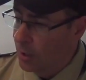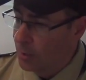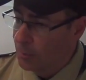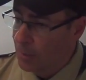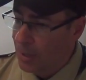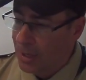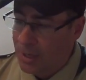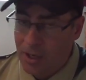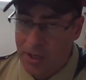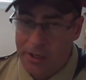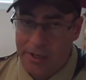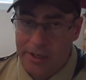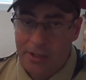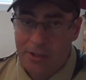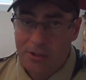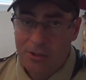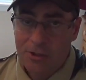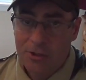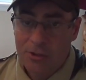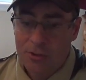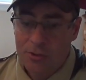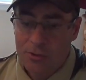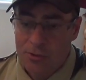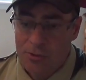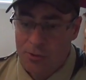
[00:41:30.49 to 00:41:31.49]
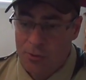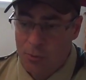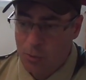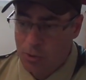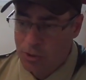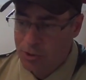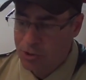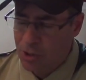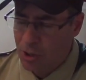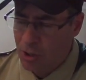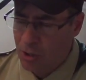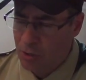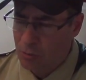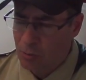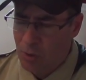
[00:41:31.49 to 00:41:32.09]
my hiking shoes, which are